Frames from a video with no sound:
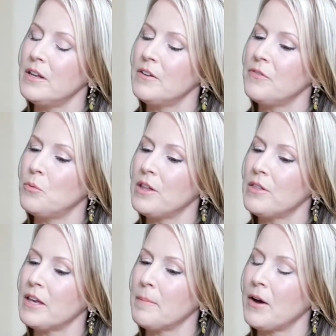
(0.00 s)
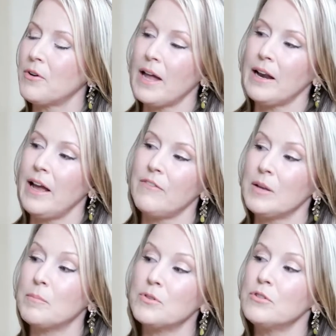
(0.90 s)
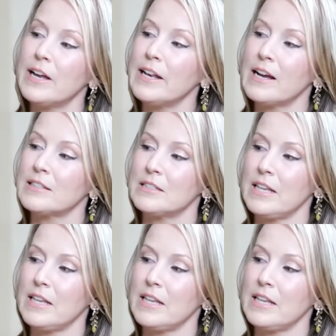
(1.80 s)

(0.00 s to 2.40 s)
if we think about not having blue light access,